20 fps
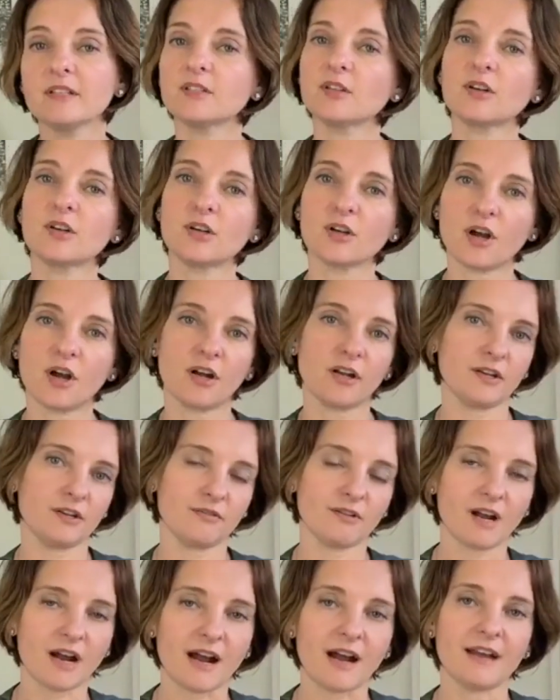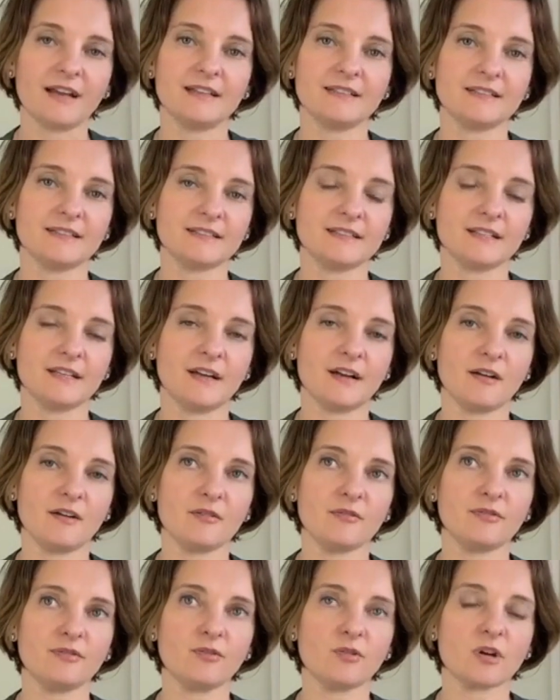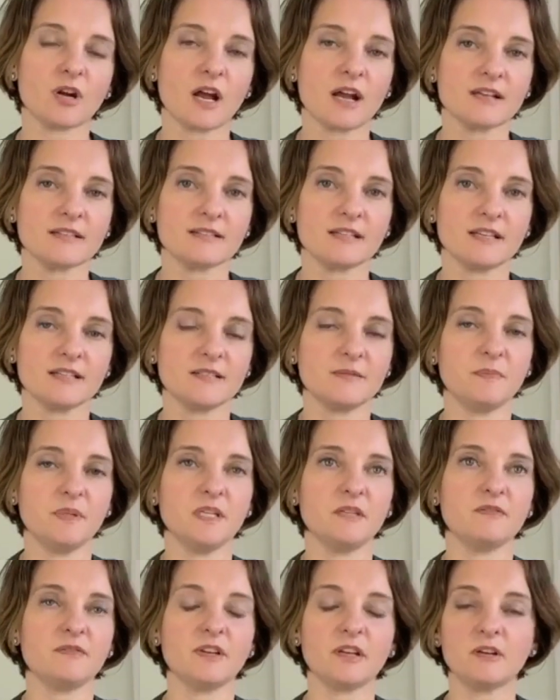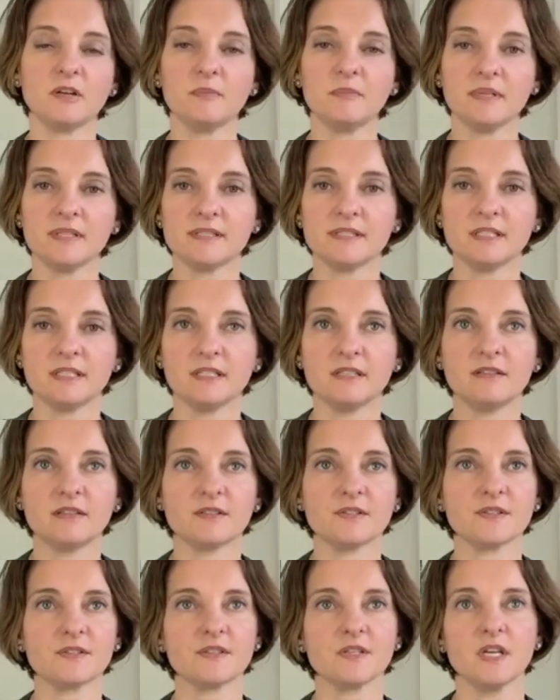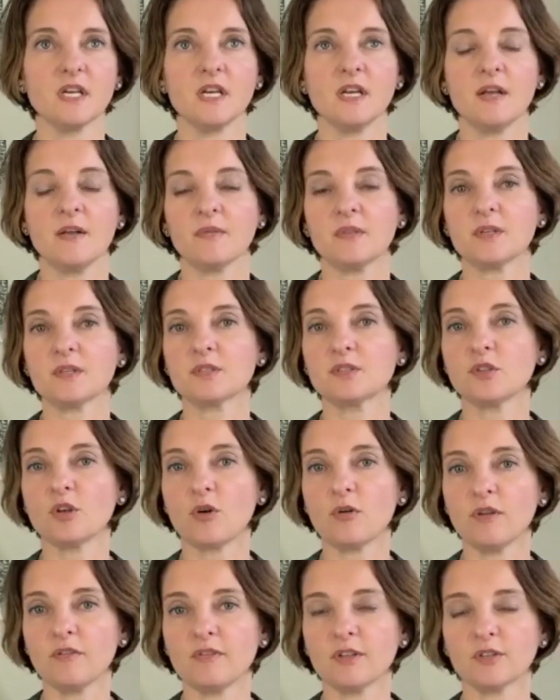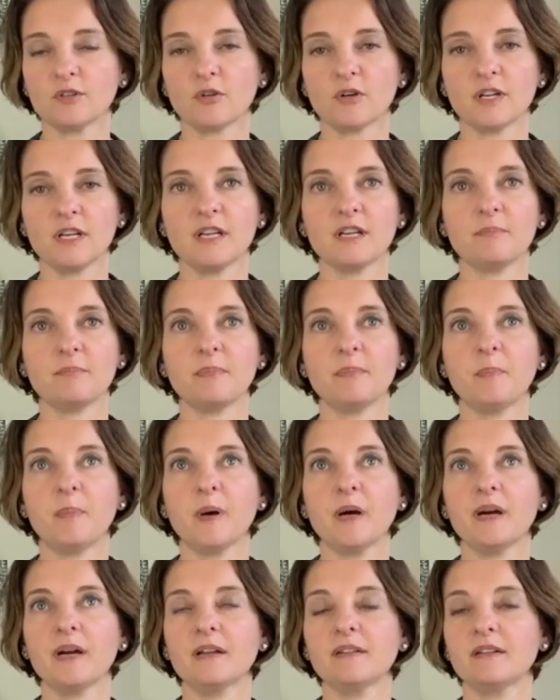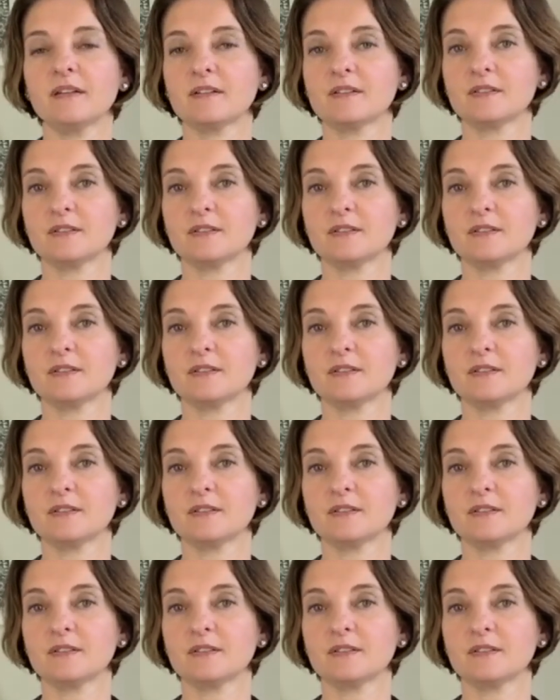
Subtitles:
it or not, you guys. For us has been very busy. There's no inventory, but there's